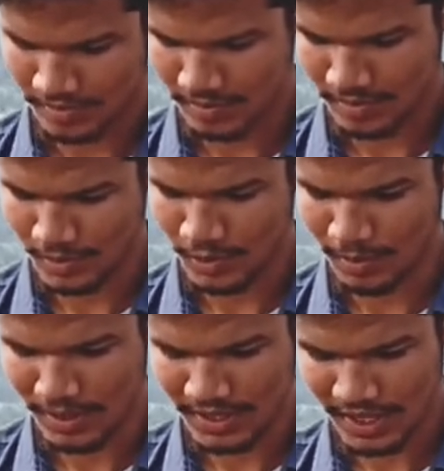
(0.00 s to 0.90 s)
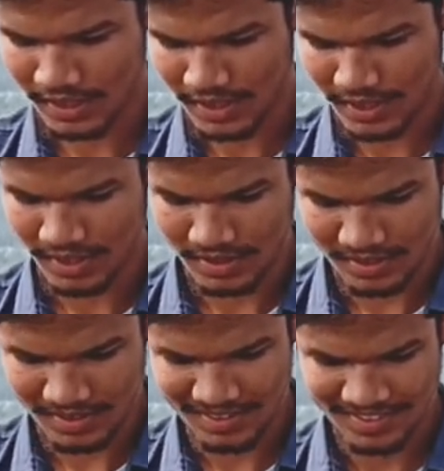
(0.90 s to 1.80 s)
flags usually have a
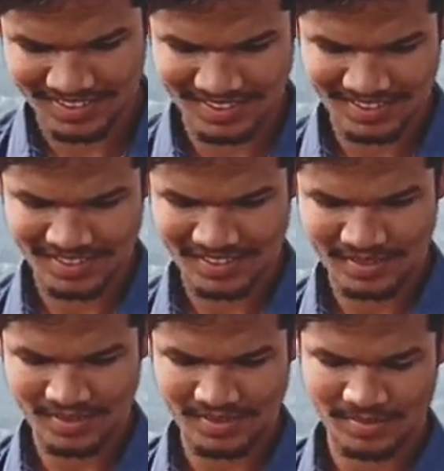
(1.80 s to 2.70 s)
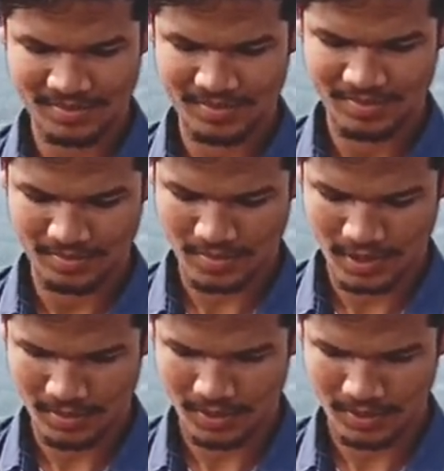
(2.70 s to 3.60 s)
sleeve for rope, we are using the
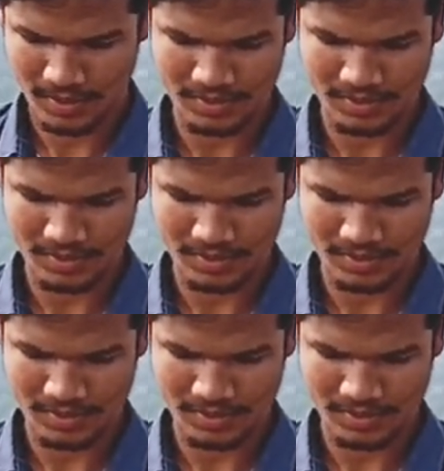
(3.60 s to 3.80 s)
same sleeve